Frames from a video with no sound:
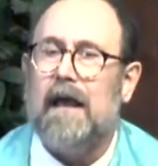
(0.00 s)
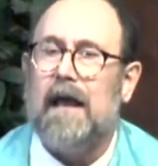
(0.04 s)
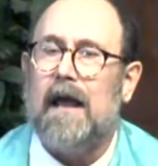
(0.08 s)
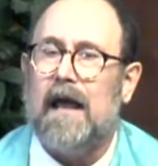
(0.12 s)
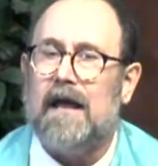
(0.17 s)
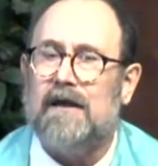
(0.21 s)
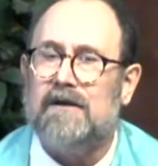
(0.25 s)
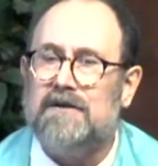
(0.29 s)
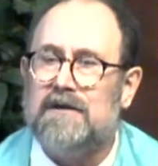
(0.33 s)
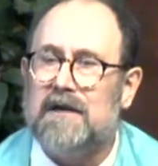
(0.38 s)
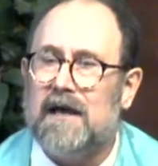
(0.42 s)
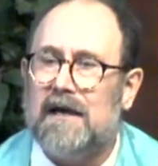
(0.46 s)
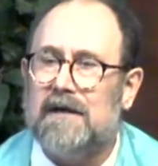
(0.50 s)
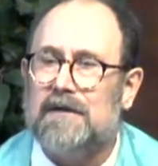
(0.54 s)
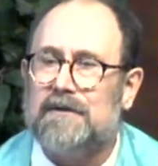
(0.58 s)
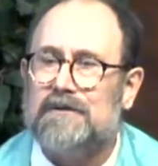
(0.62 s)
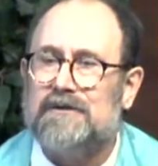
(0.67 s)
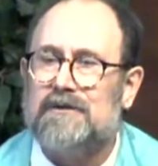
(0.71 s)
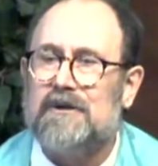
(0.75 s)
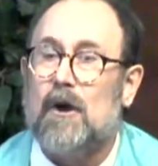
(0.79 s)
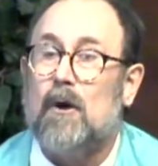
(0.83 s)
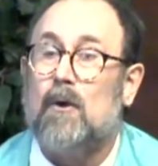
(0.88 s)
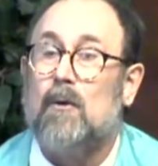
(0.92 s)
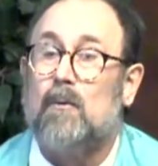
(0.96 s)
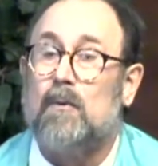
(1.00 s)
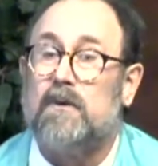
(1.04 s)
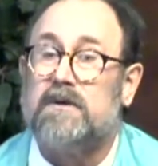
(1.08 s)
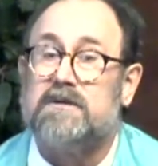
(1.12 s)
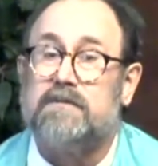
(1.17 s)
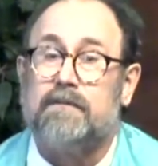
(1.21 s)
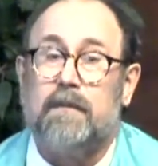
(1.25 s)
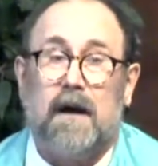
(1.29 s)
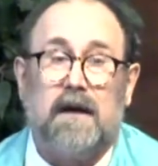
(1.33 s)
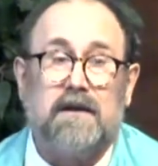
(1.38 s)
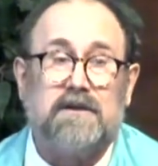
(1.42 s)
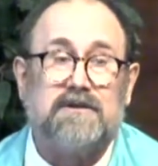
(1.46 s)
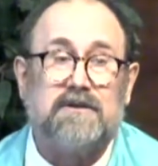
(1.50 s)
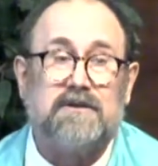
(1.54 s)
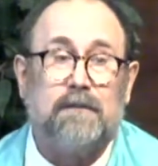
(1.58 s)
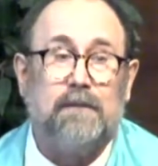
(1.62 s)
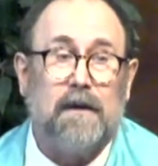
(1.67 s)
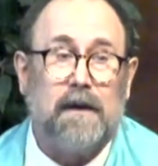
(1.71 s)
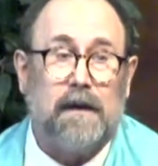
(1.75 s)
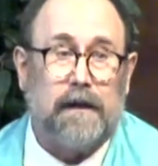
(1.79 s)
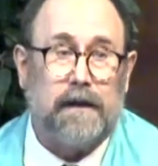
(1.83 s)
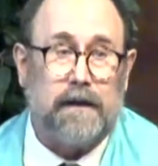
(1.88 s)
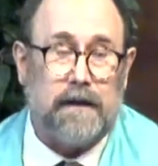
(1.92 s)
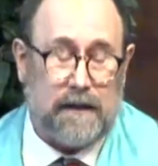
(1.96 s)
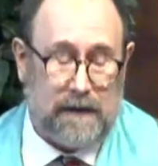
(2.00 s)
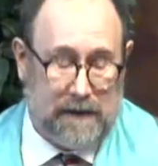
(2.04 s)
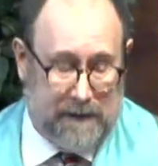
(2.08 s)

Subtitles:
and yes, responsibility.